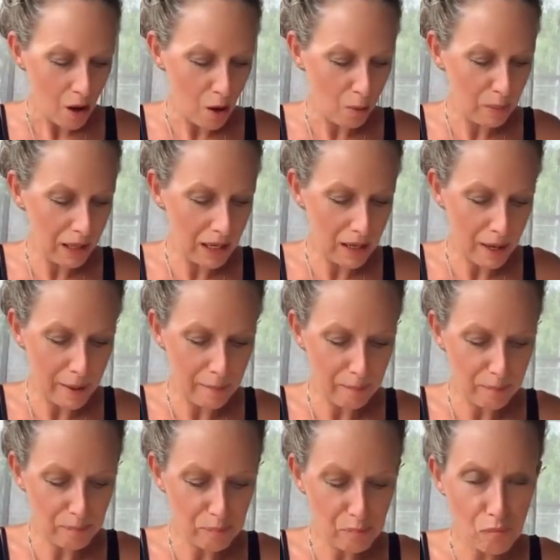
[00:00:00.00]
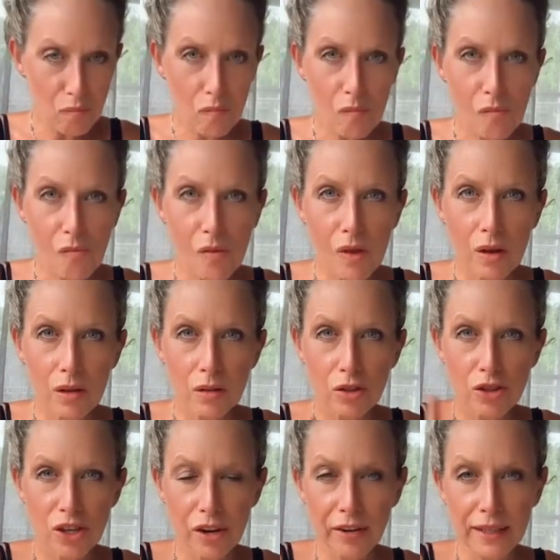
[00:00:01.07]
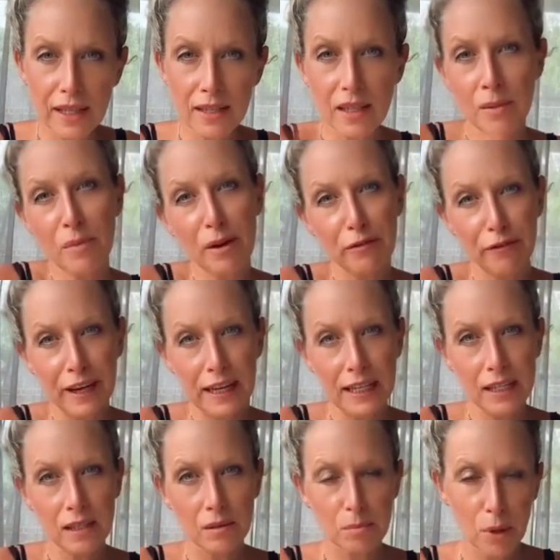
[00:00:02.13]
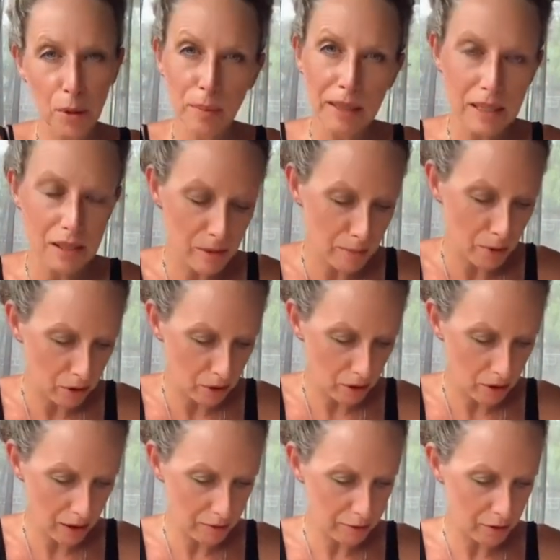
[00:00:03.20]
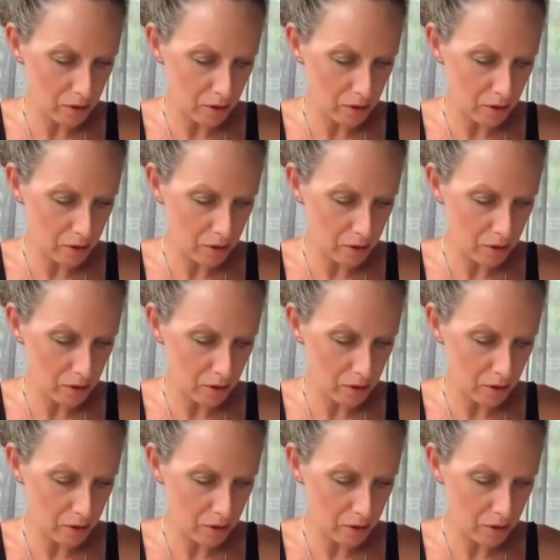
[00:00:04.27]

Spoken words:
I'll be sharing this in my feed probably tomorrow